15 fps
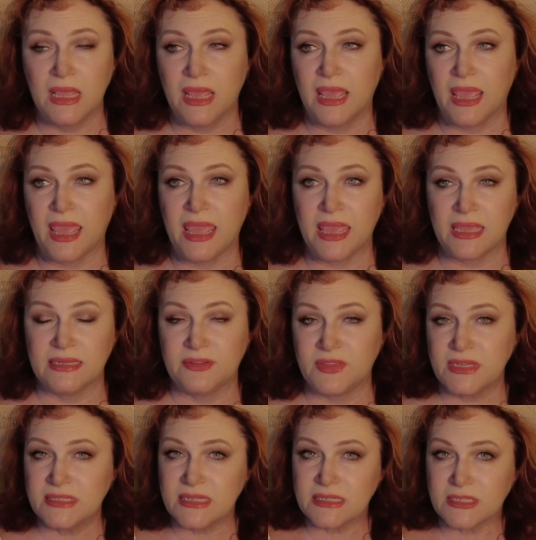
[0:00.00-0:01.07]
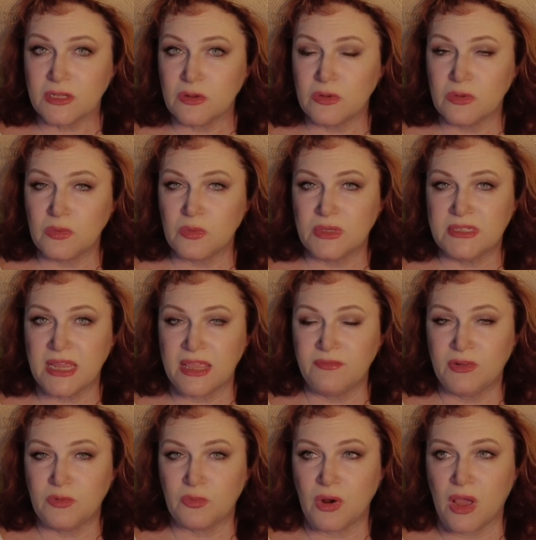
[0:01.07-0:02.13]
And this is who
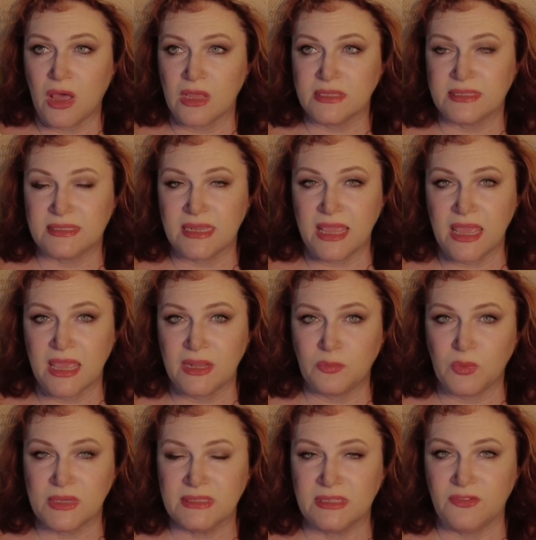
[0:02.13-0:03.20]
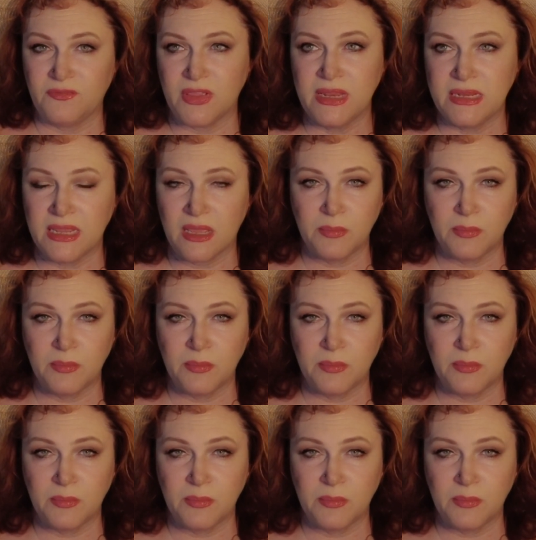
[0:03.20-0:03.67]
David Ross said was Lavinia,